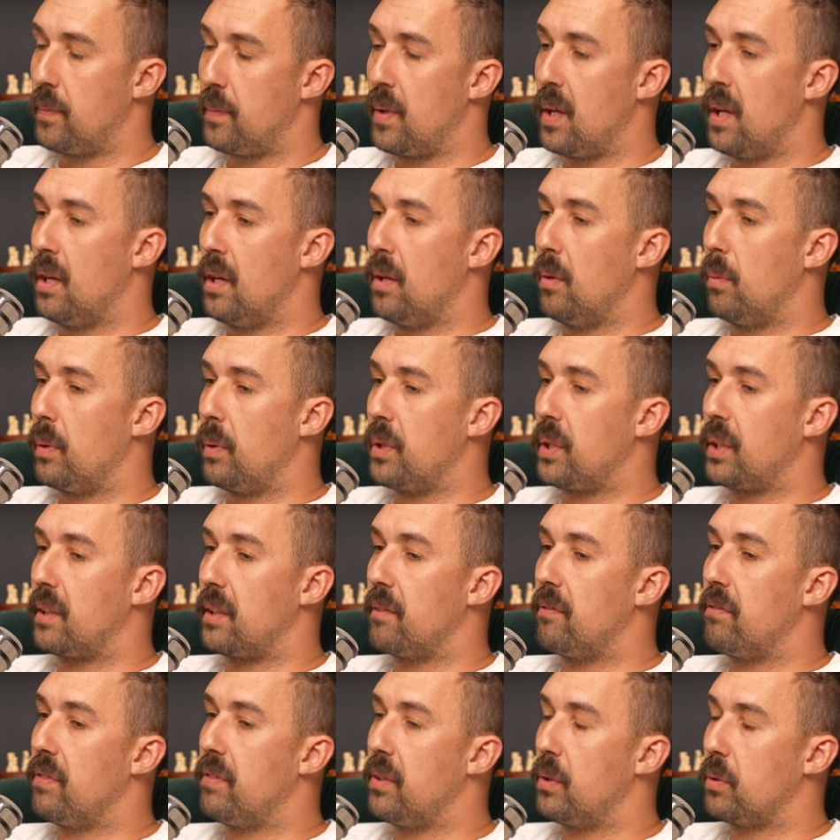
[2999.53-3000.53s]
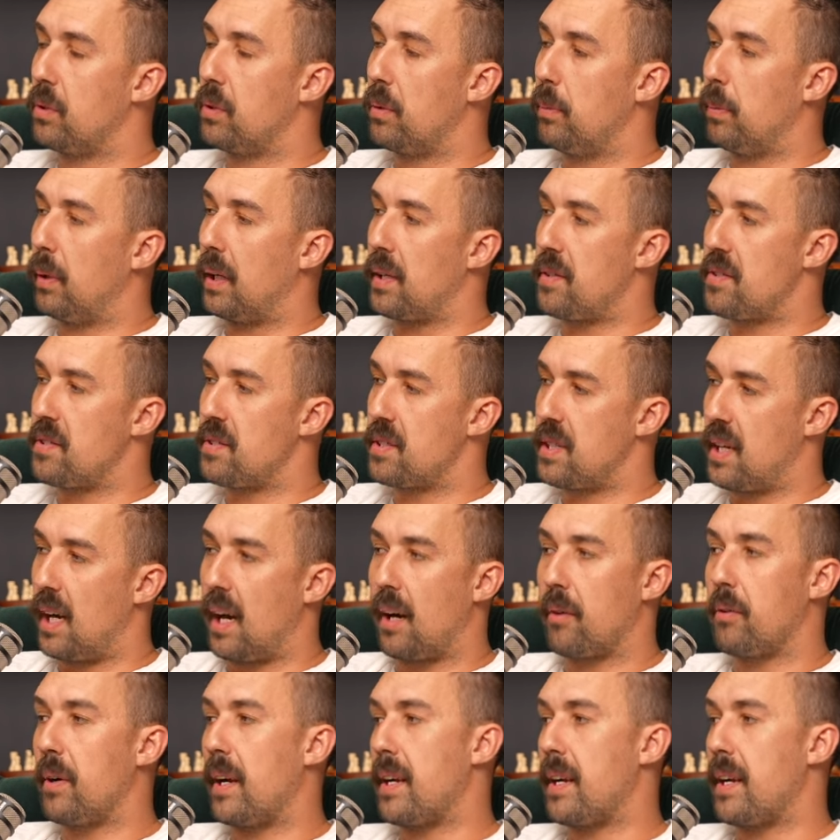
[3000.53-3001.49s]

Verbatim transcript: yeah. where you can filter by star